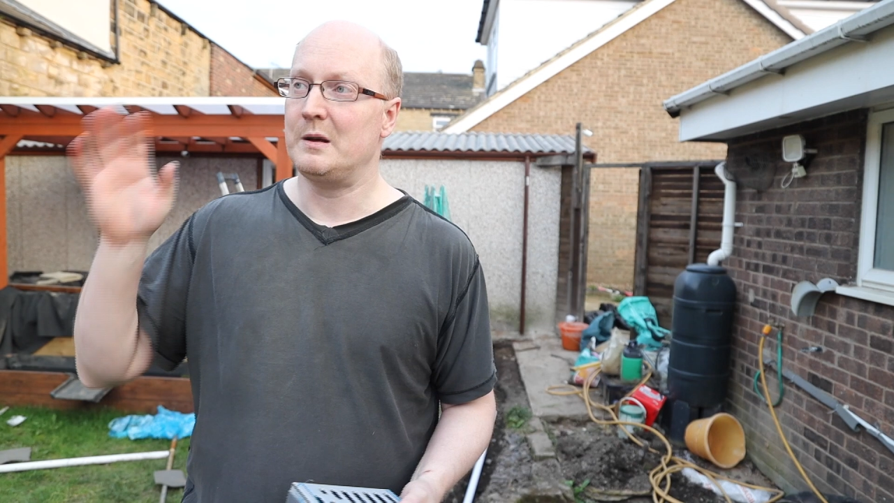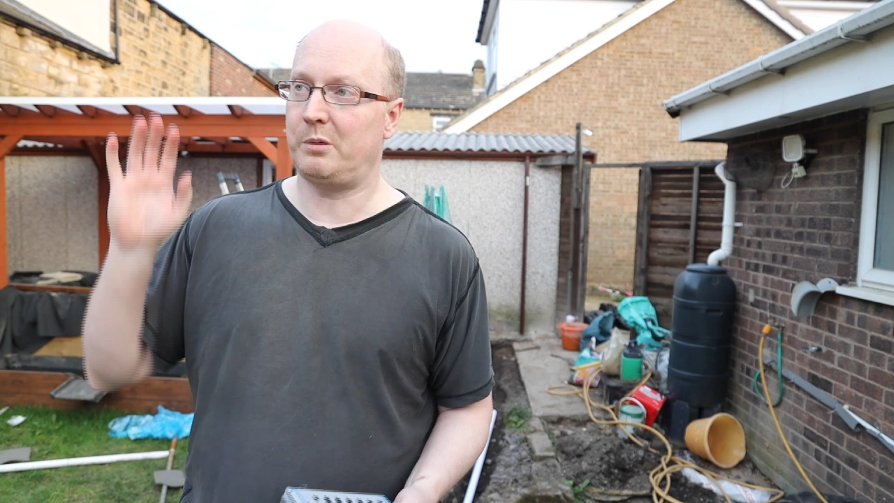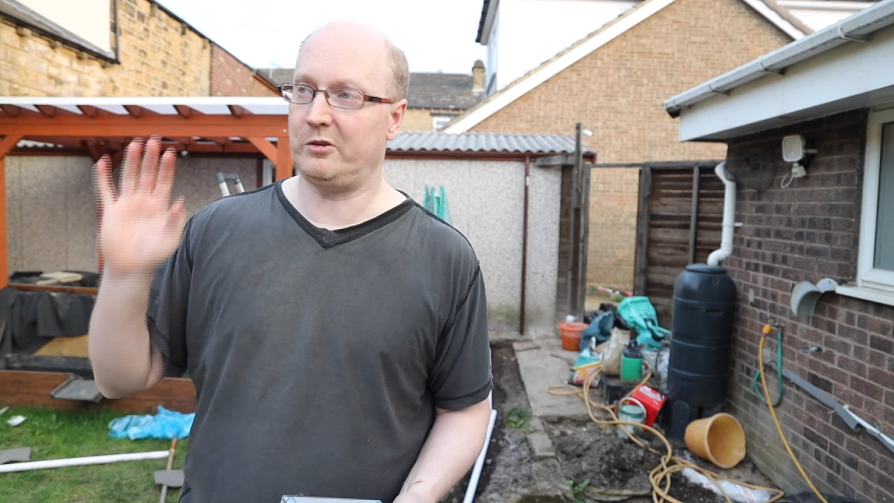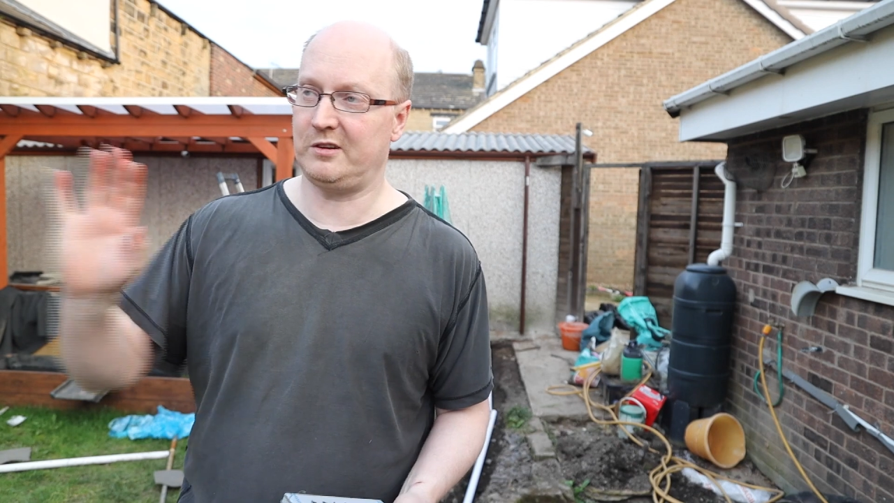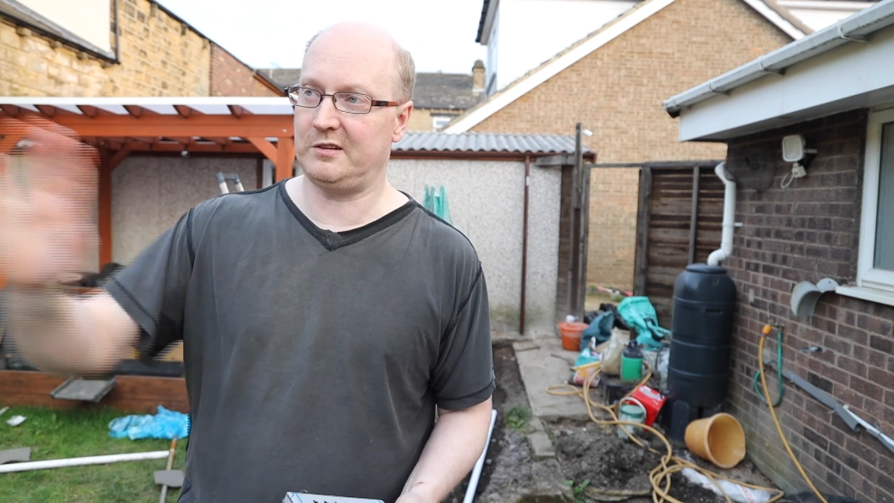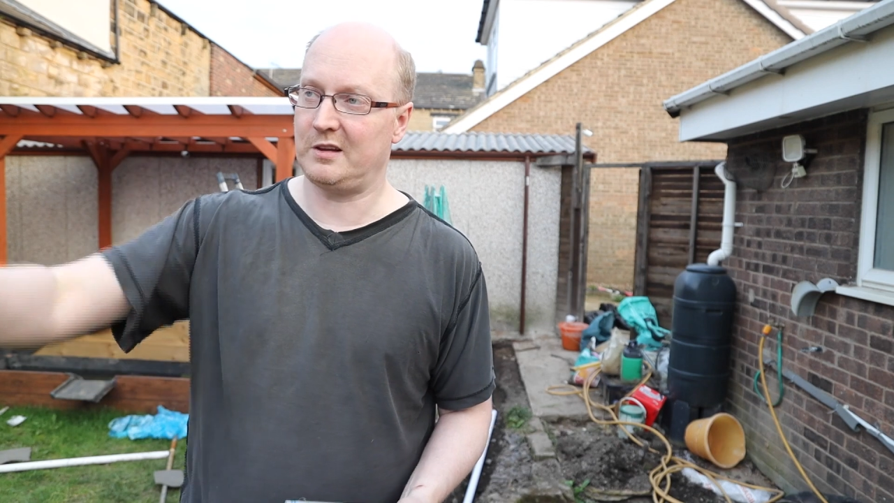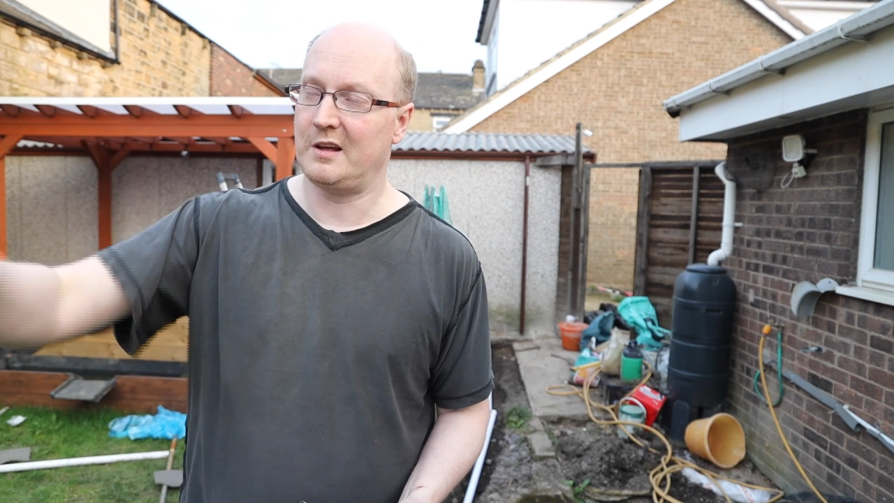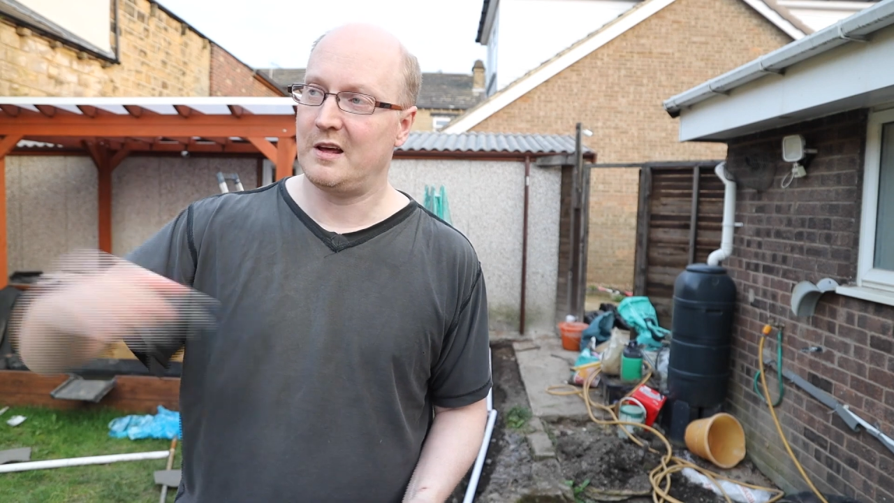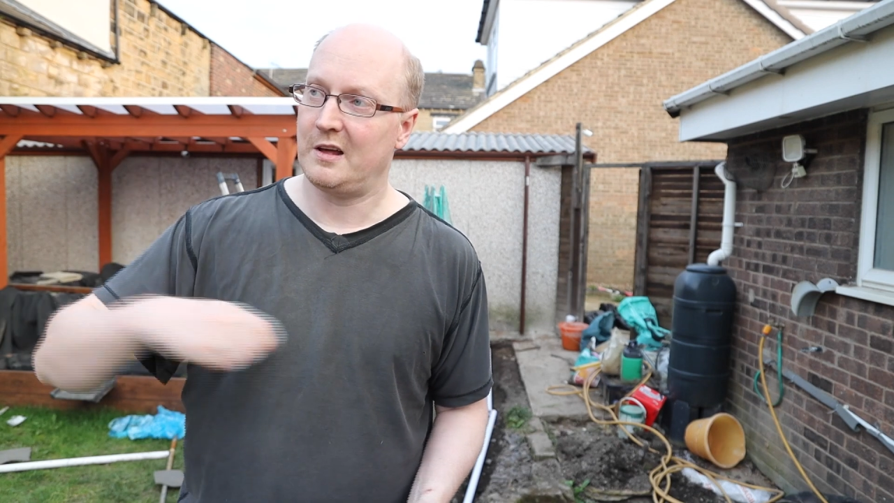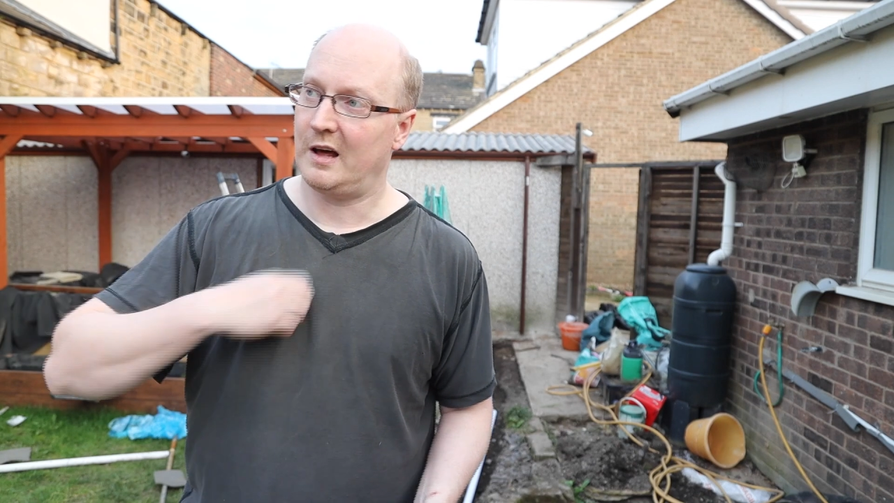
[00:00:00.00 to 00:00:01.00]
pushes
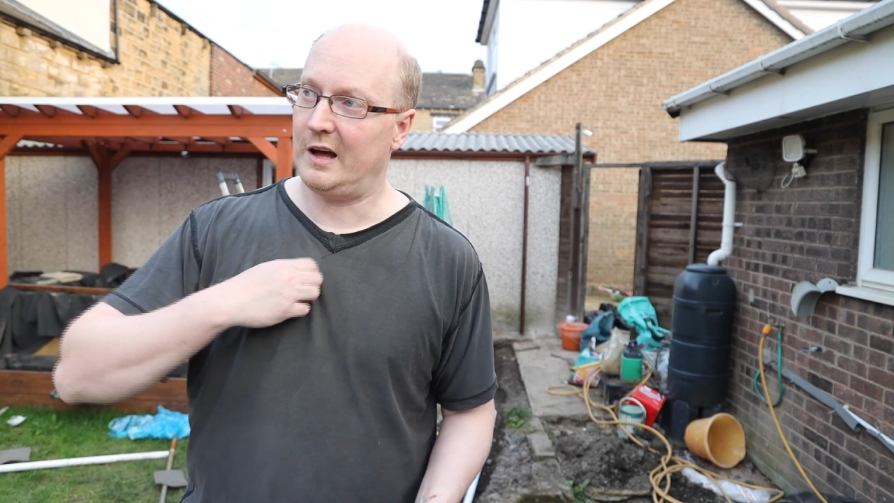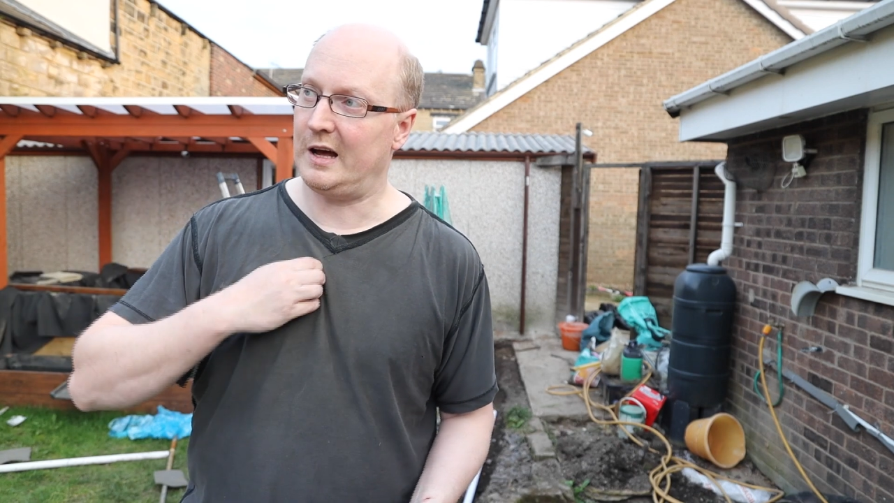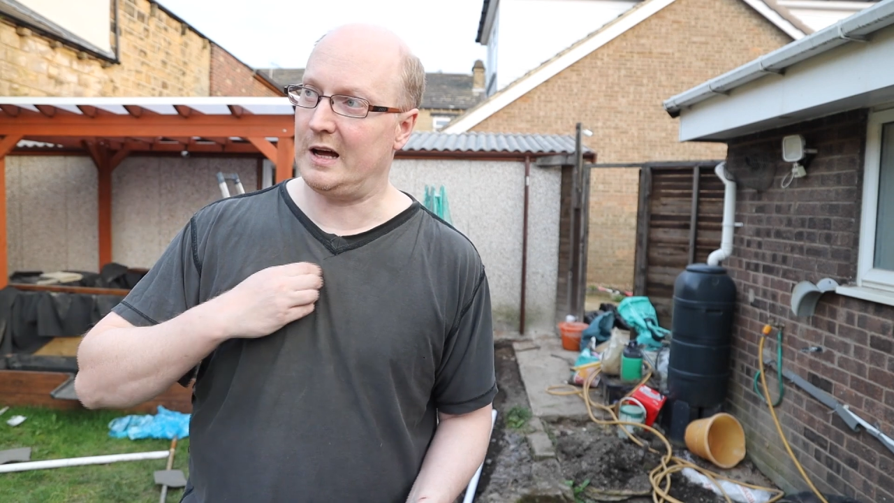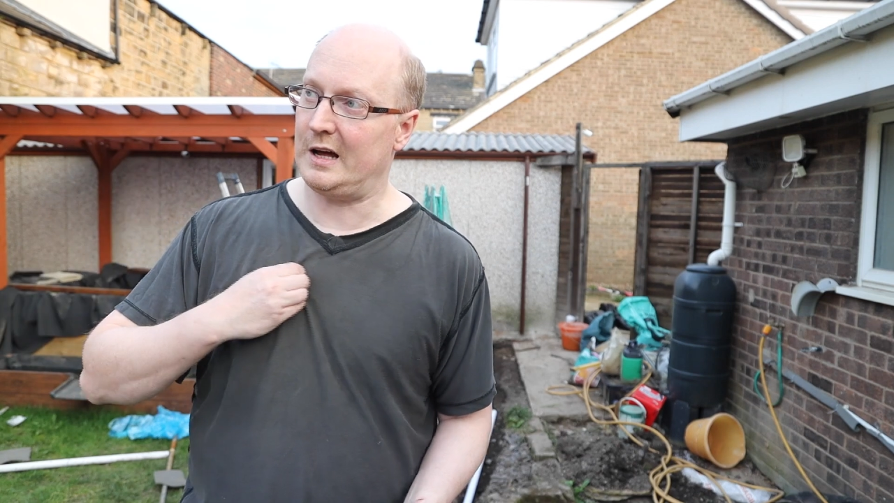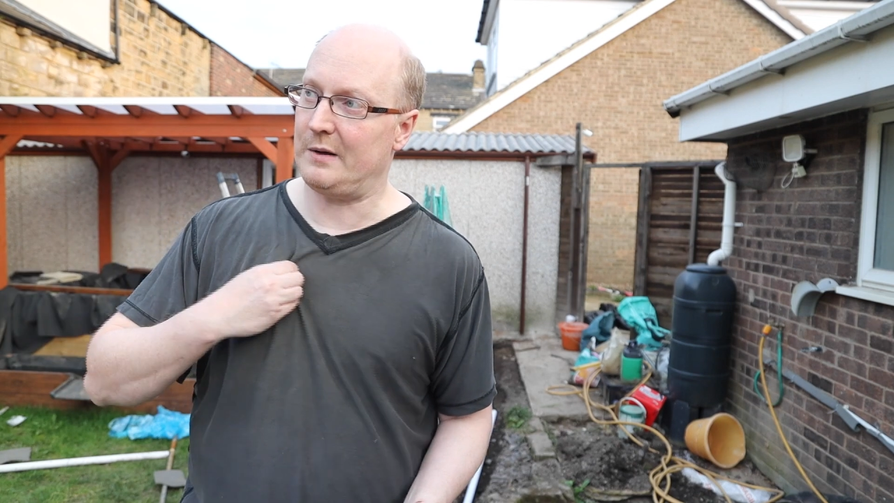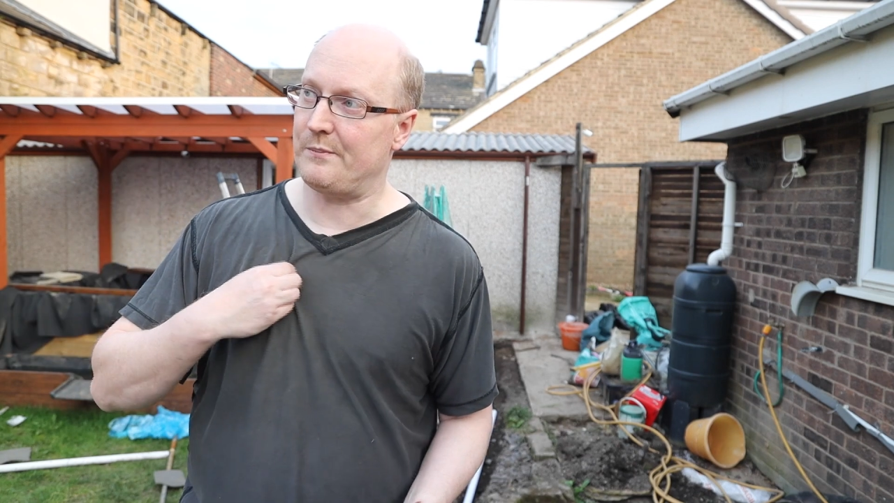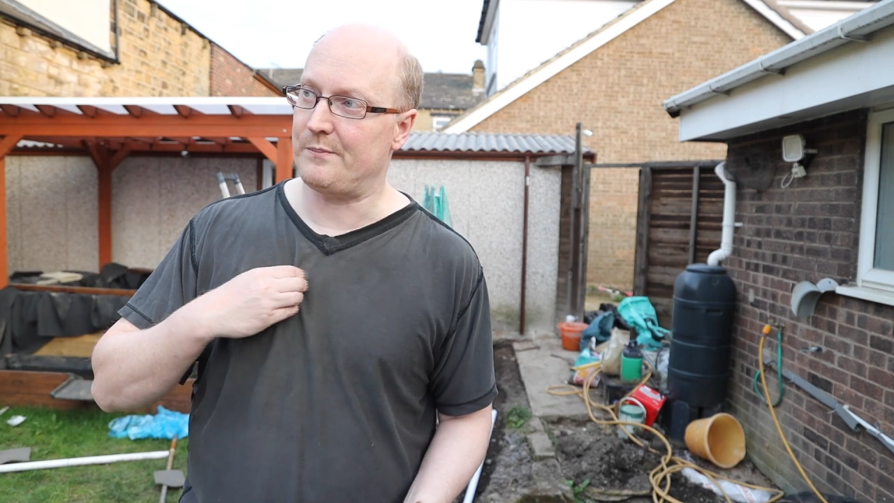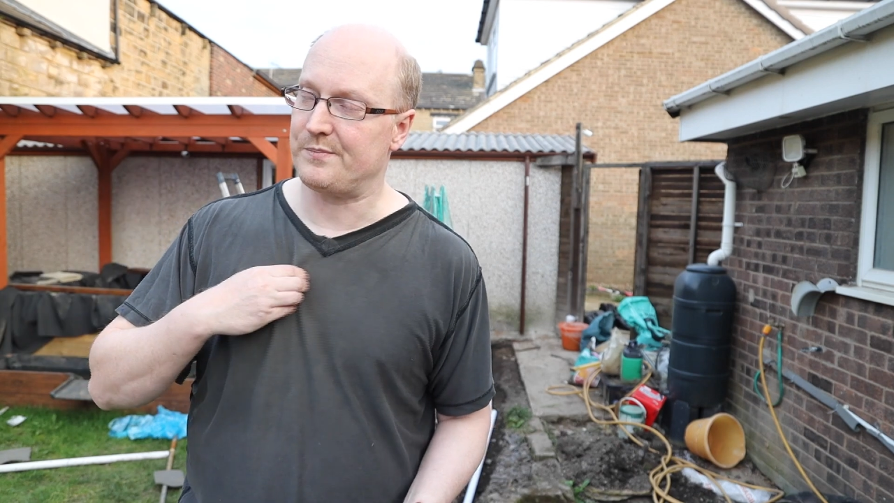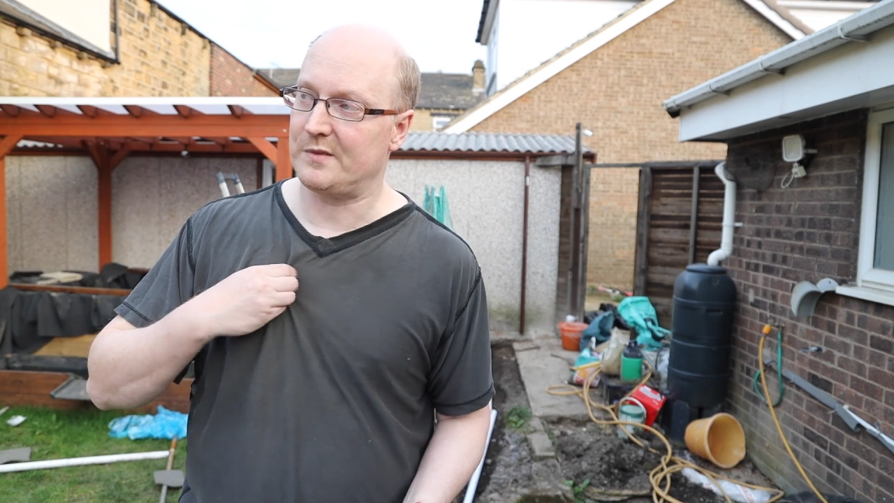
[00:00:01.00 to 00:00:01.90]
the